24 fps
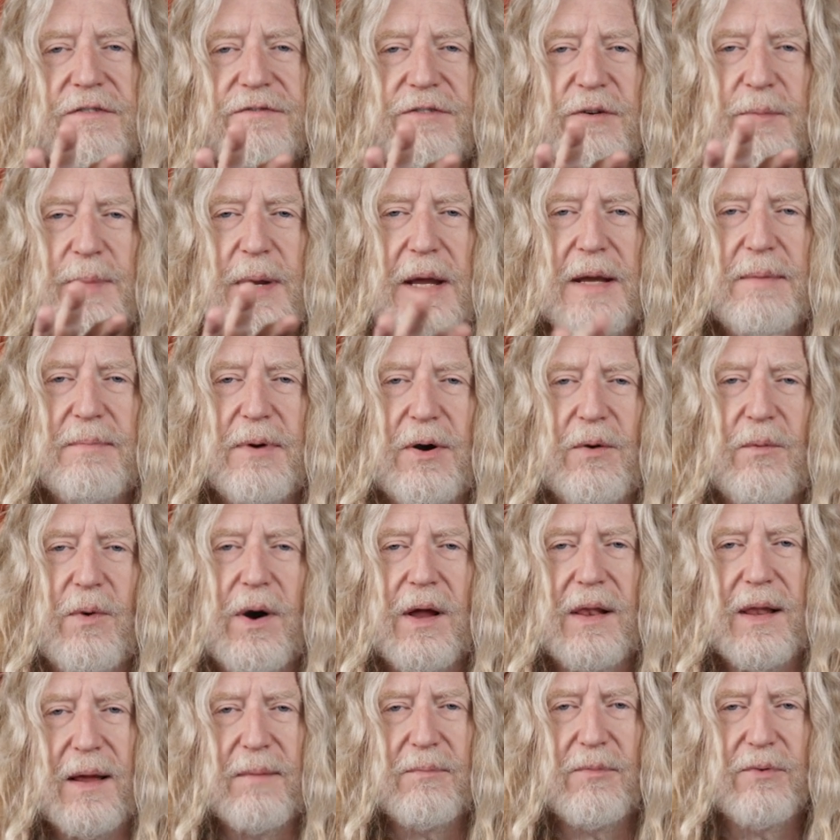for me, but
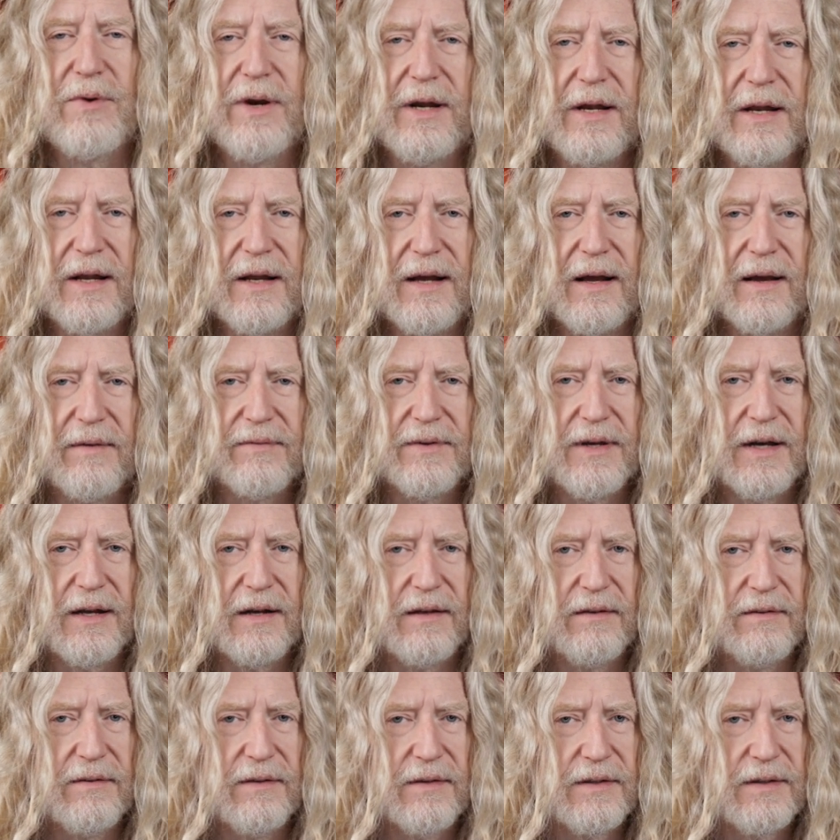while I'm reading, I've got to
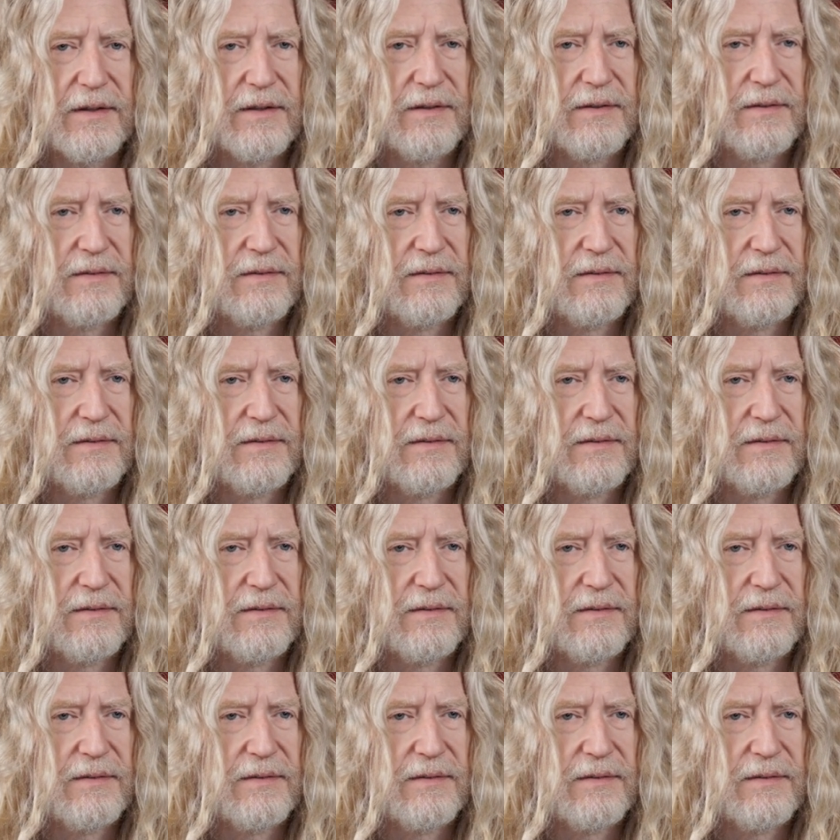look